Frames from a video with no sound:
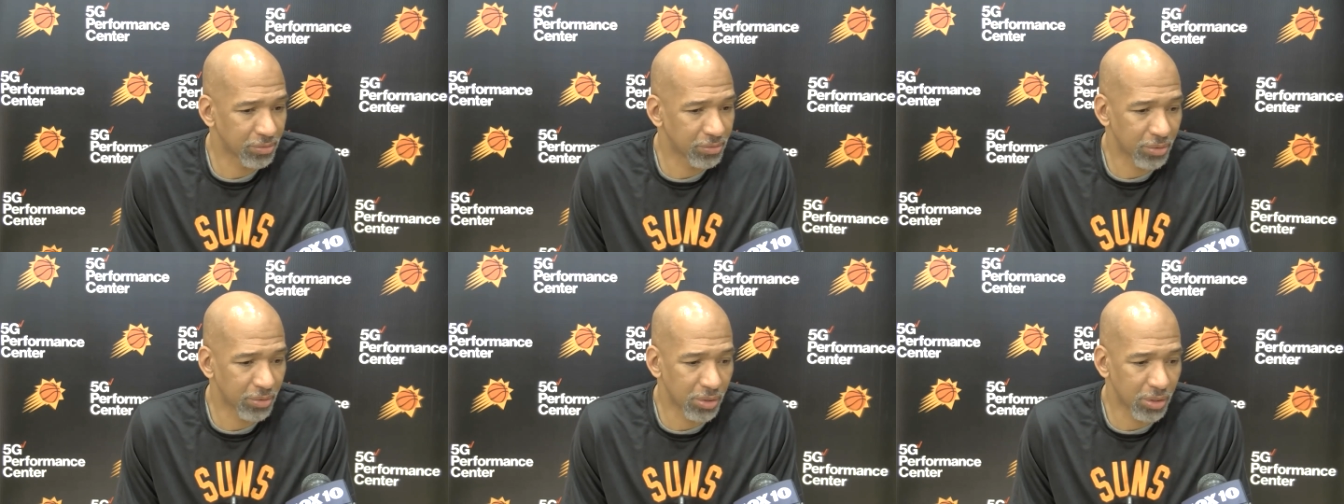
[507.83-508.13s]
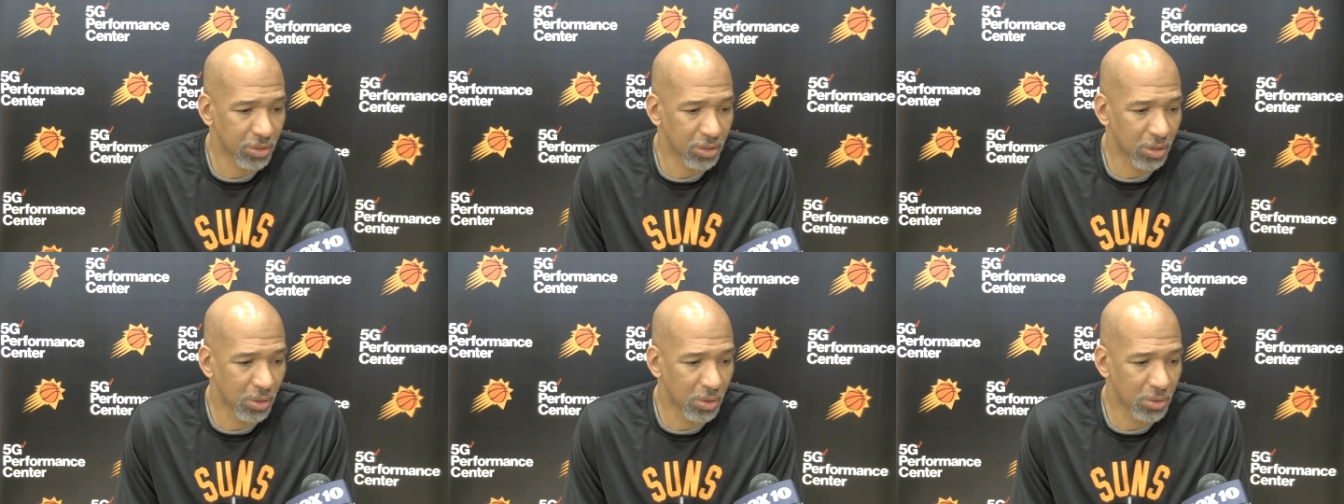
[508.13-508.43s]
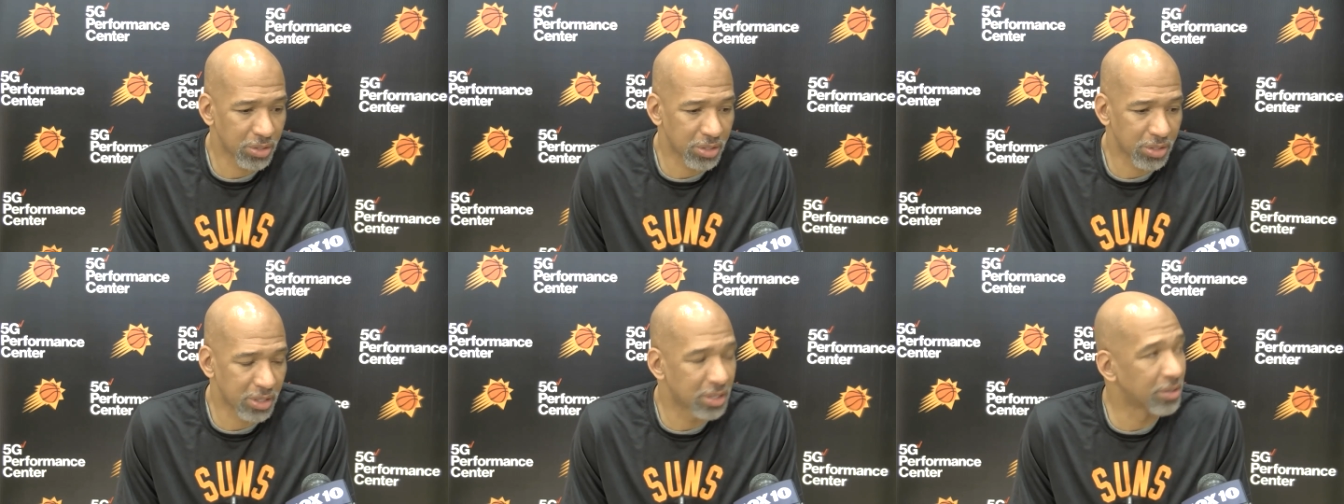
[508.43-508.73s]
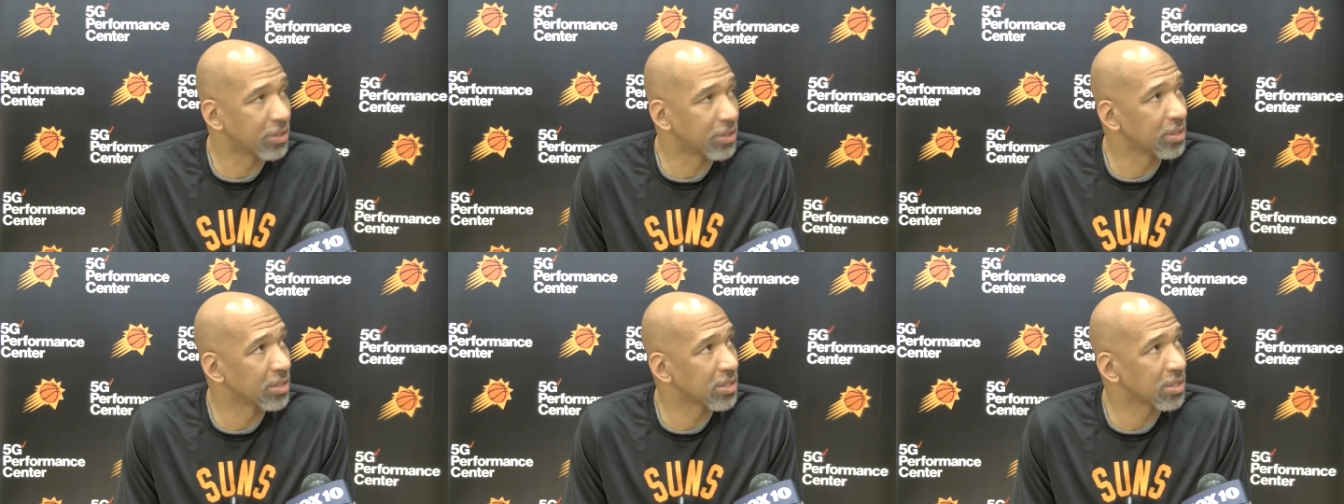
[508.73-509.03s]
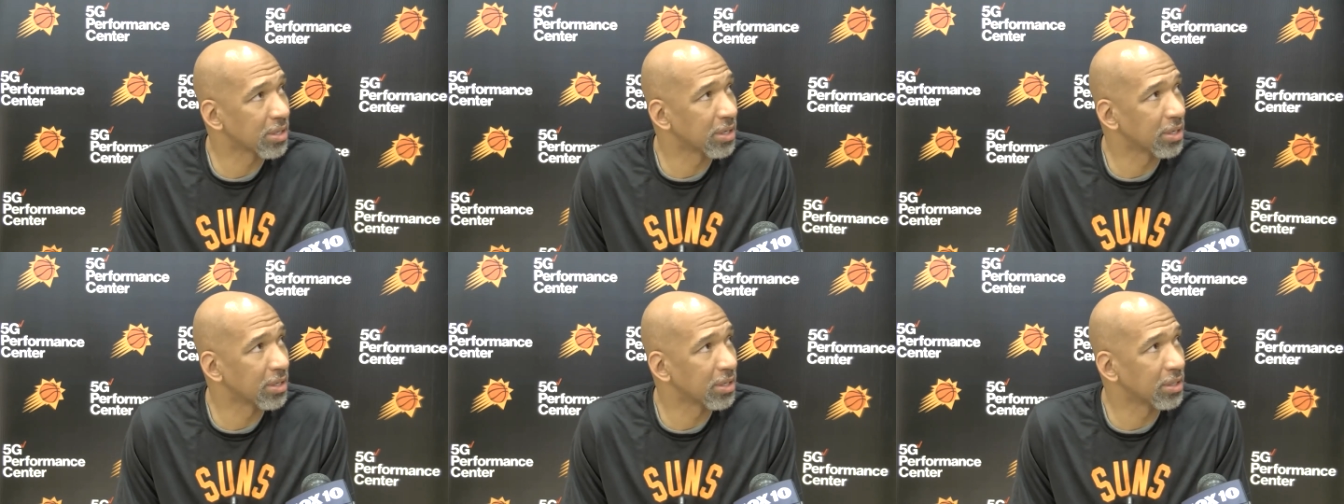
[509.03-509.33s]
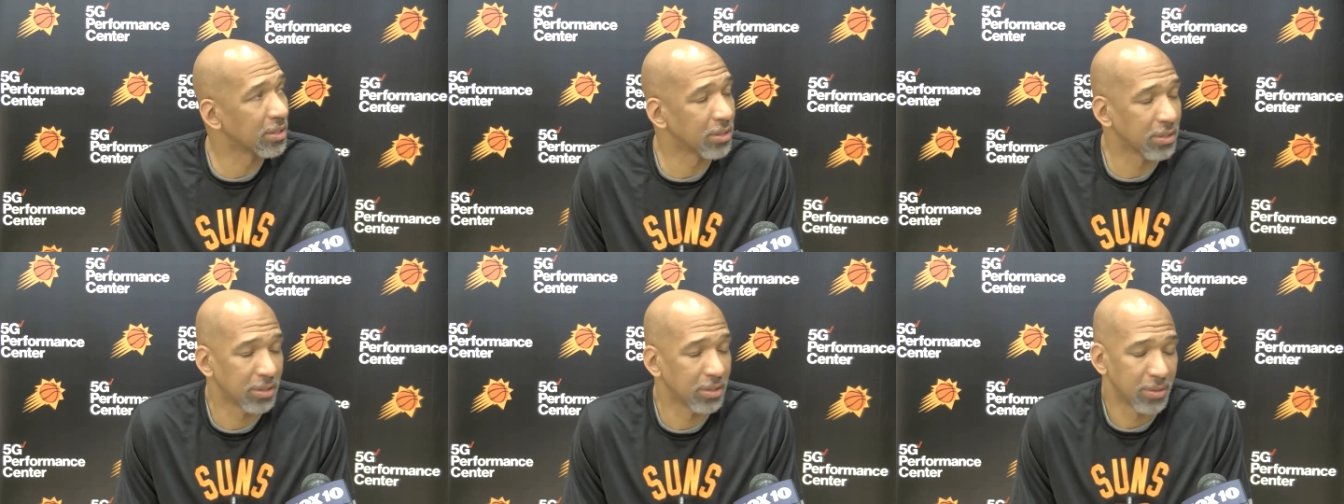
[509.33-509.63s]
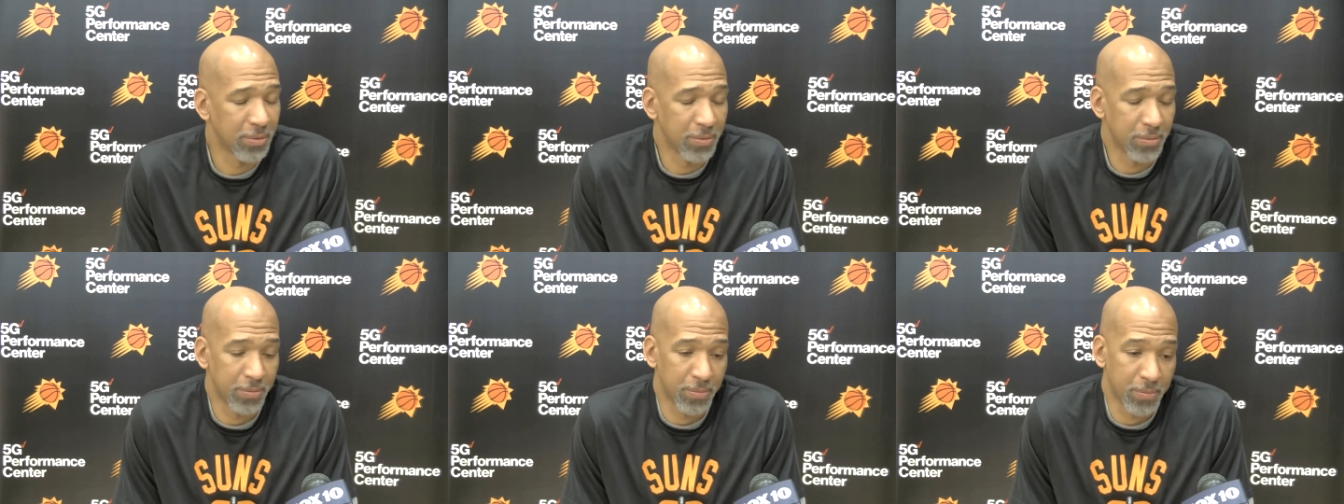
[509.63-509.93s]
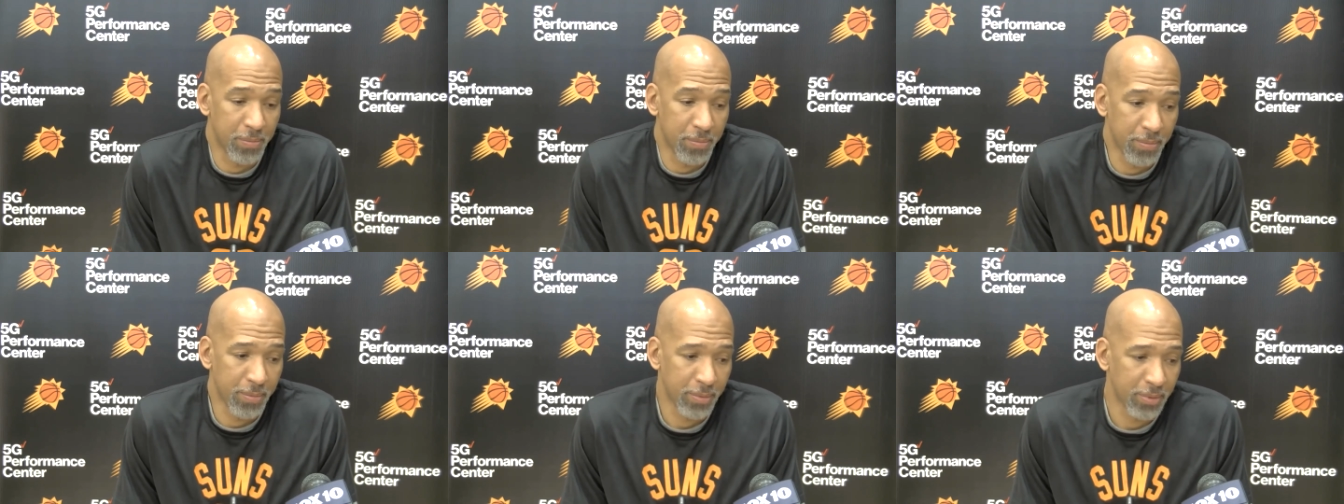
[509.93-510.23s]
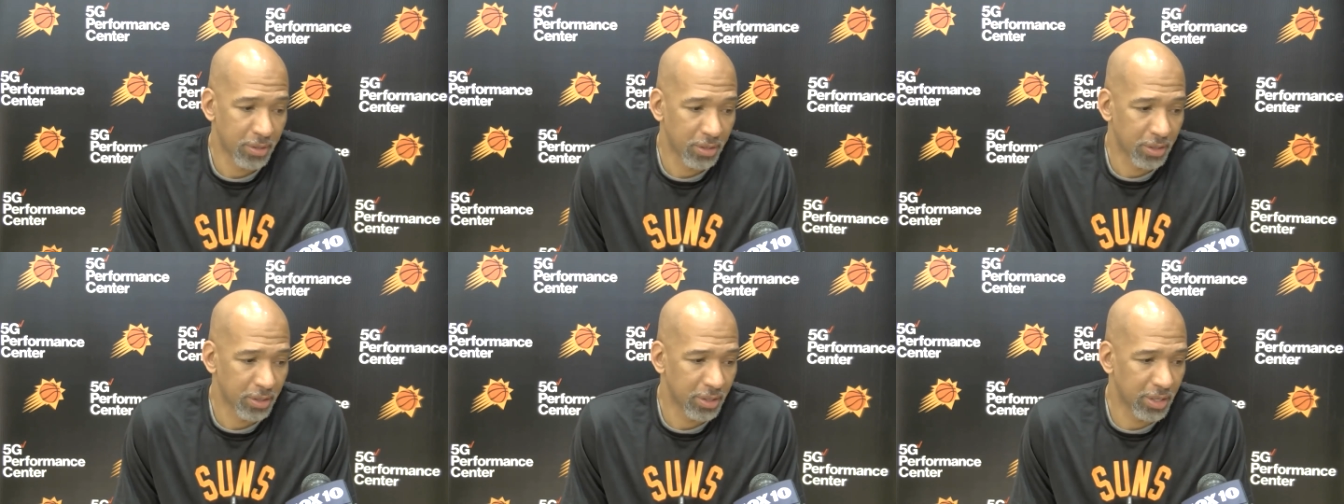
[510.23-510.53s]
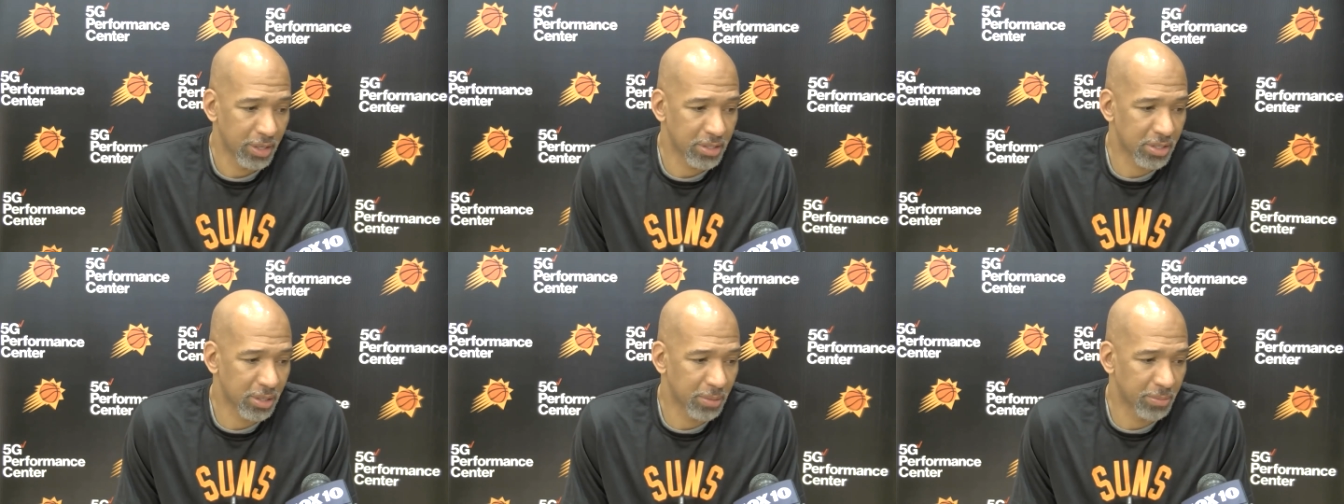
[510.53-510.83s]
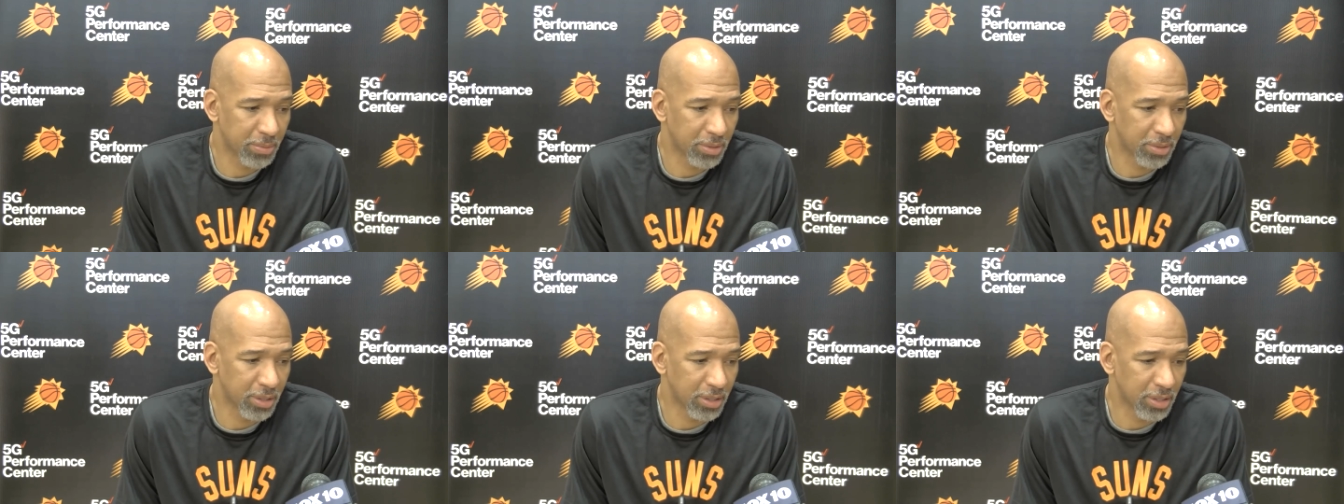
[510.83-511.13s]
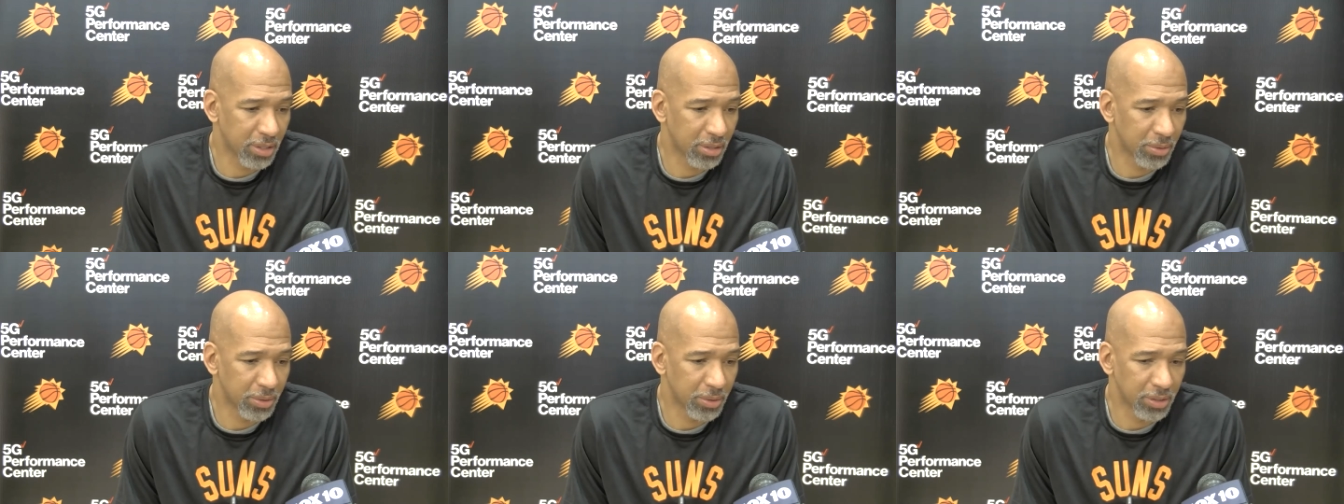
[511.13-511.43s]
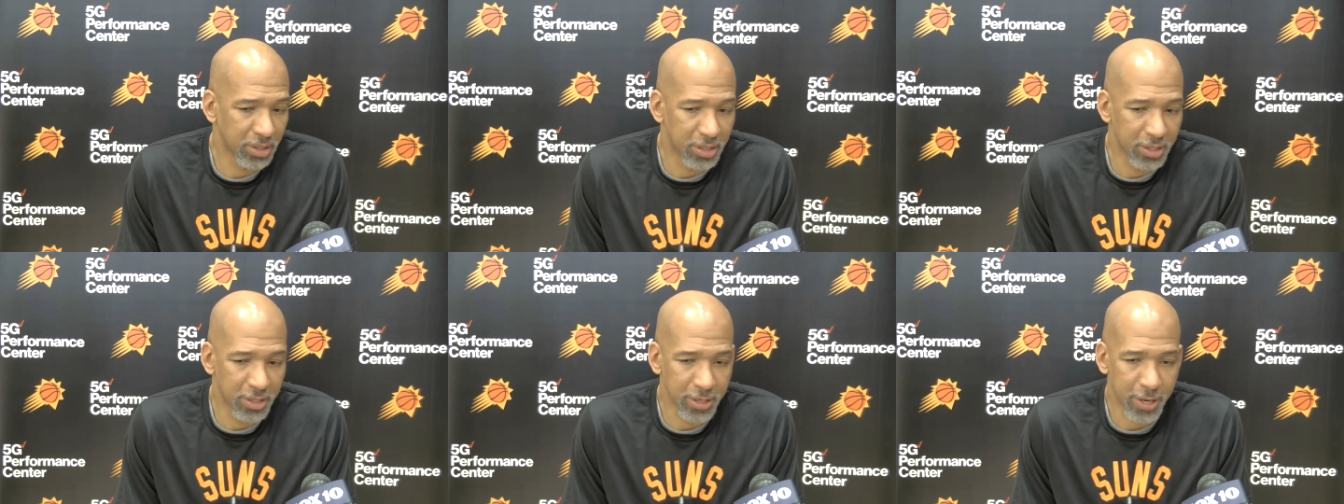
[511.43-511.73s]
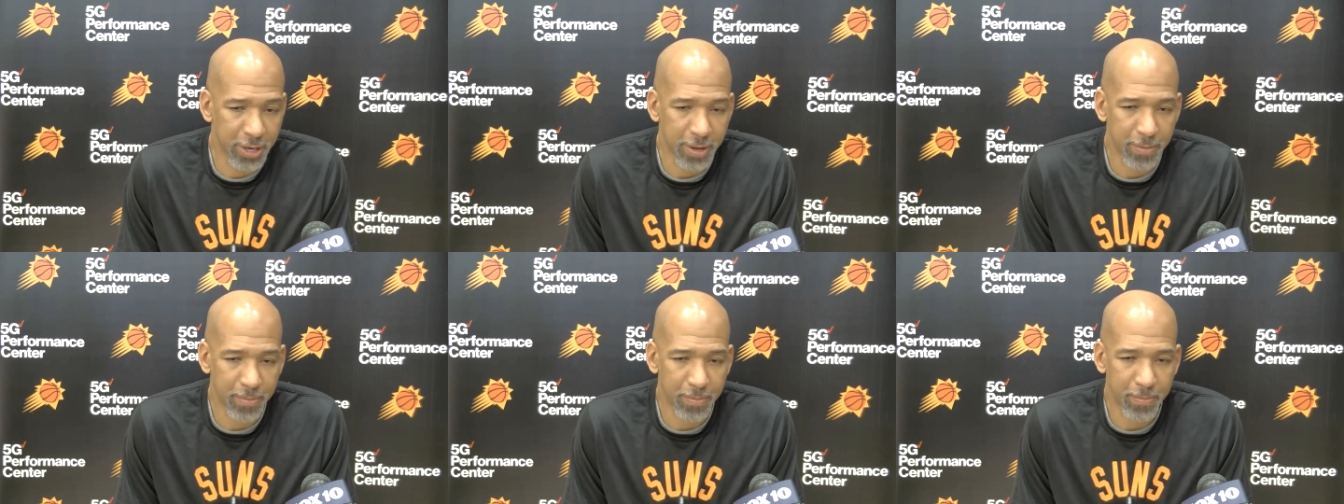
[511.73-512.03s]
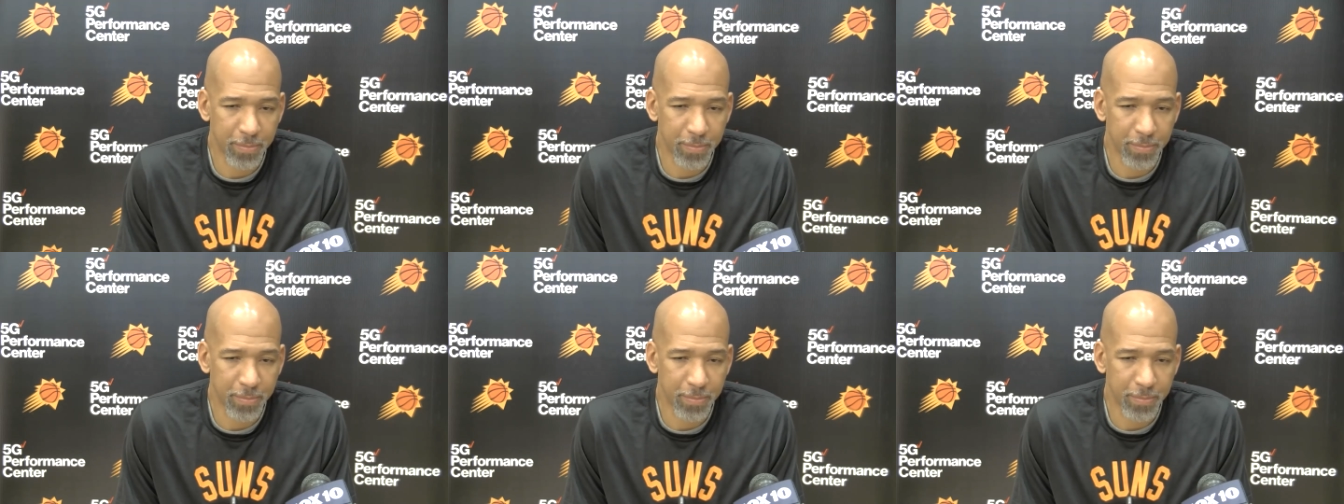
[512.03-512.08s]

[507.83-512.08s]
for a whole series, and that's something that they're really good at.